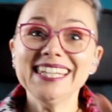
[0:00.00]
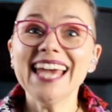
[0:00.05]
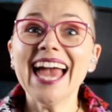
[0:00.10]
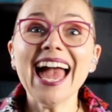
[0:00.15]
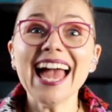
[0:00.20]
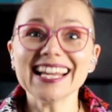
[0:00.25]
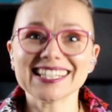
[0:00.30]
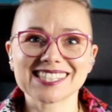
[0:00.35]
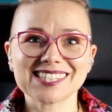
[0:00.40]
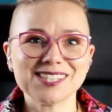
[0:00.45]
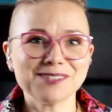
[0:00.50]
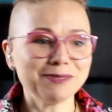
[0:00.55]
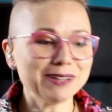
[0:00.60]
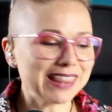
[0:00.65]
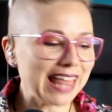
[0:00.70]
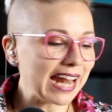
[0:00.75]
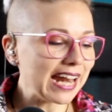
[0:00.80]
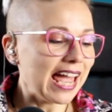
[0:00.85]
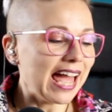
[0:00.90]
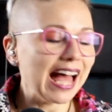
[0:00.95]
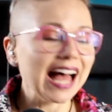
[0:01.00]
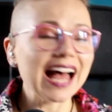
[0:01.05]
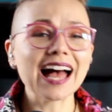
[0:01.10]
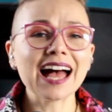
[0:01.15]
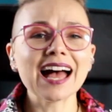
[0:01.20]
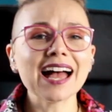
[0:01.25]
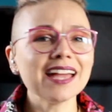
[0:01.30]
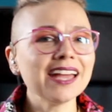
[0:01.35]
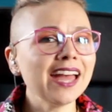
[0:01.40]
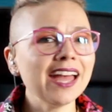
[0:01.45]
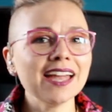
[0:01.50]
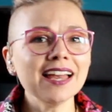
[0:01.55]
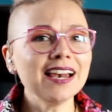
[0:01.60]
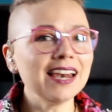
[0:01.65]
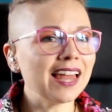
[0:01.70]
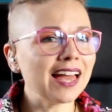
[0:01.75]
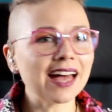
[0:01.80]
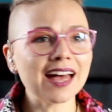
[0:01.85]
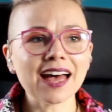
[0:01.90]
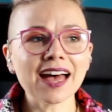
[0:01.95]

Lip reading: Yes, with that, I ain't lying.